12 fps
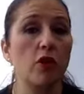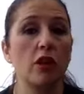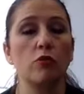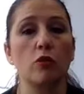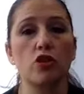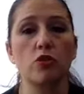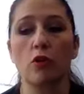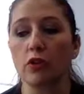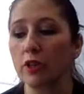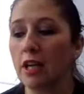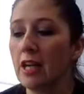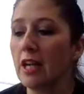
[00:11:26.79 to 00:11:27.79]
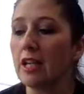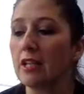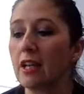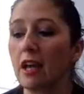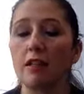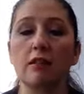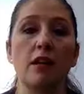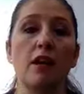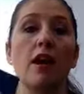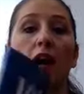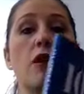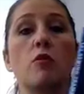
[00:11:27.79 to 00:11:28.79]
get what you want. And again,
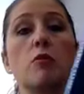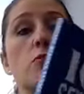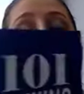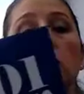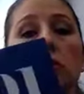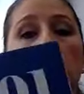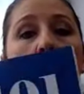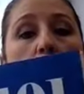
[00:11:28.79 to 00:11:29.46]
I will post